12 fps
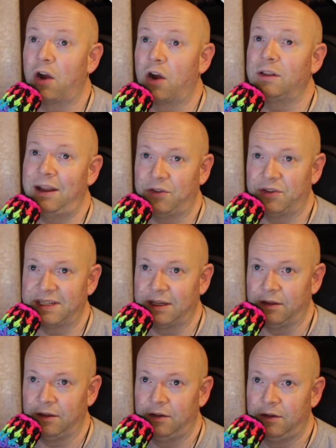
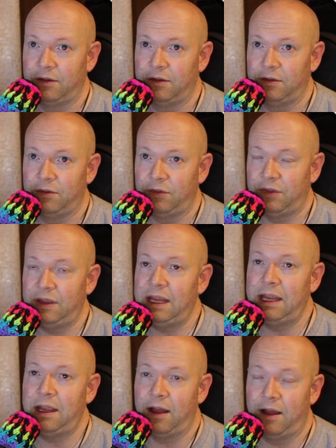Anderson.
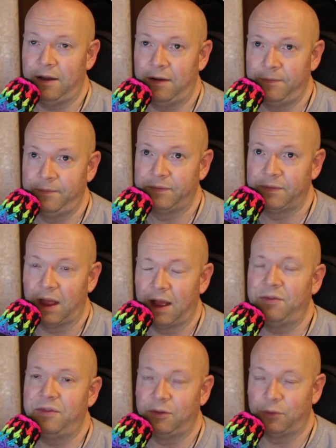The, I
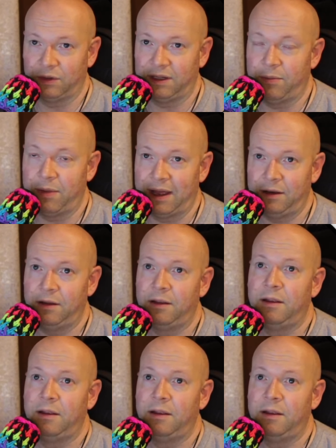feel really bad.